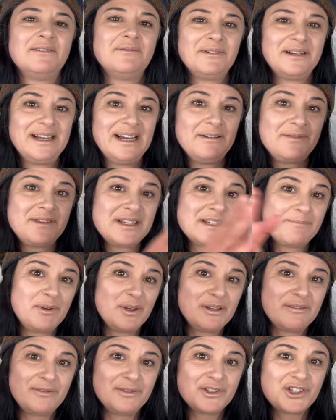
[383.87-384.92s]
We have this
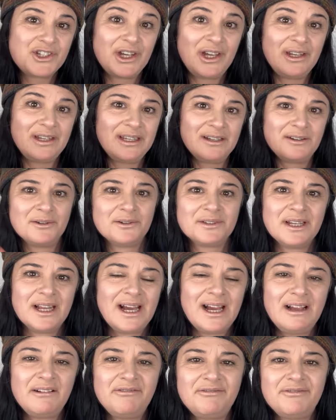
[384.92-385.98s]
beautiful journey called
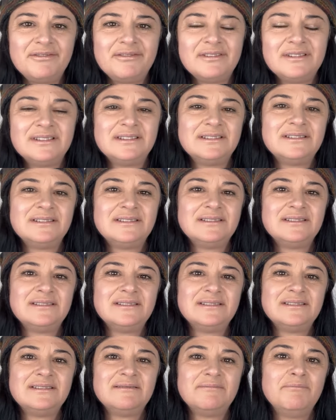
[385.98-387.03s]
life.
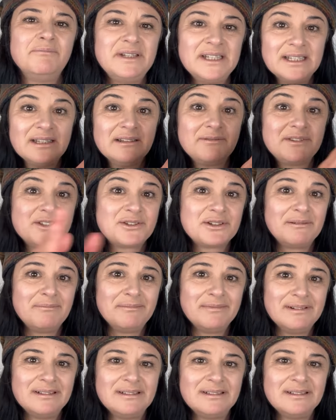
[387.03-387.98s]
Middle of the trip.